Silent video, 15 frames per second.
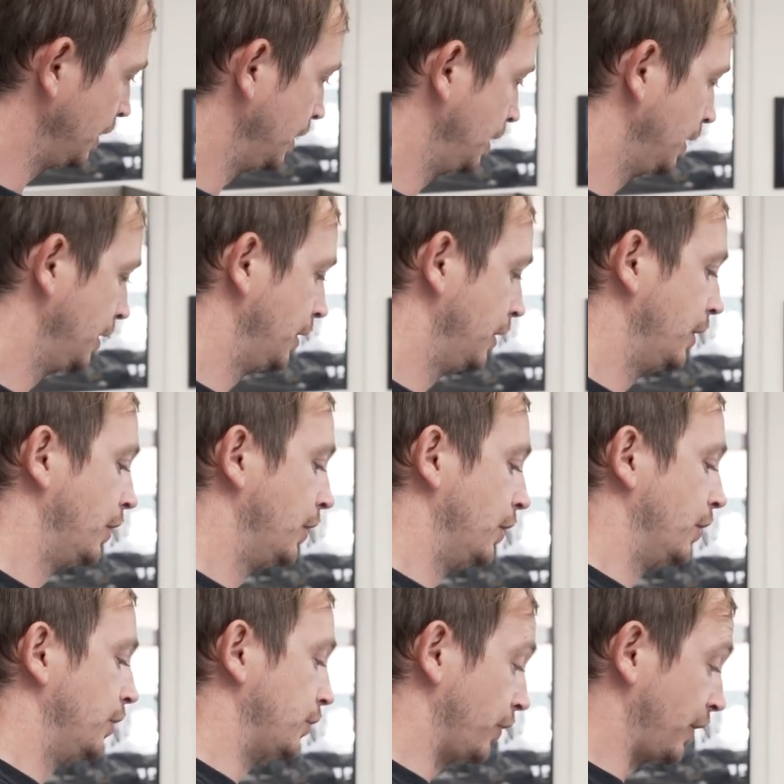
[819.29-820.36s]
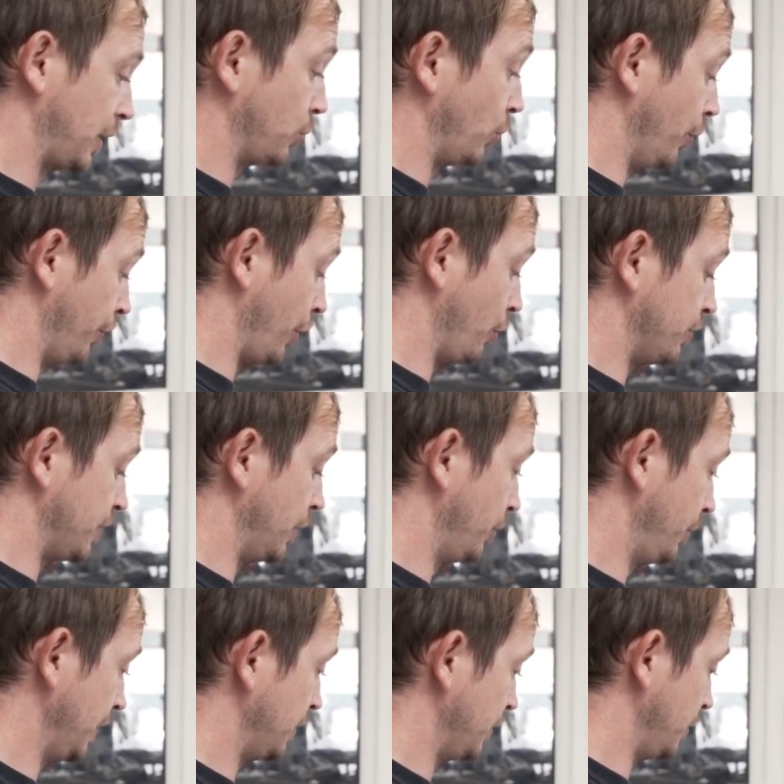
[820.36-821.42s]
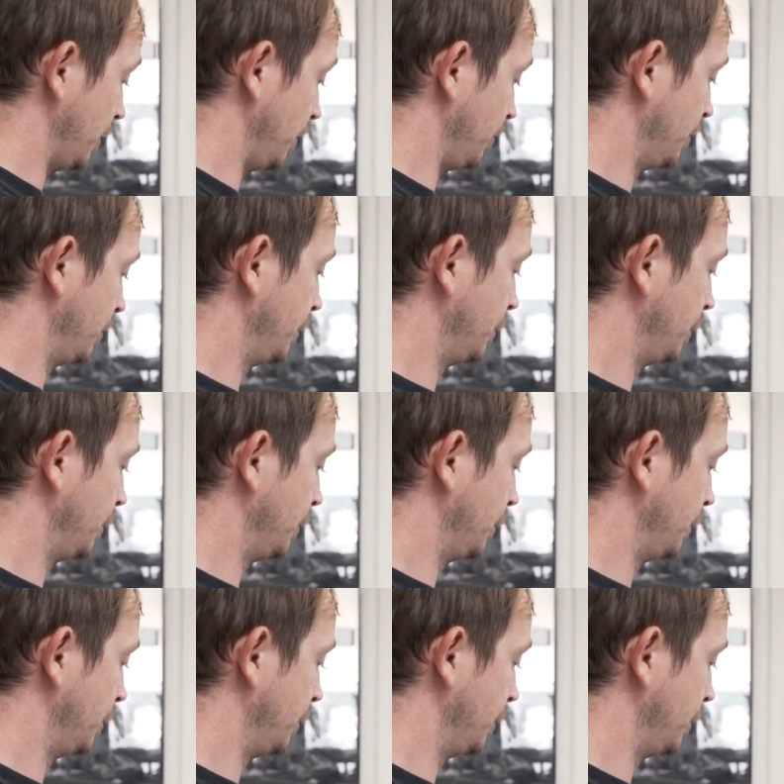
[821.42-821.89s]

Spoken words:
So that's what those little bits do.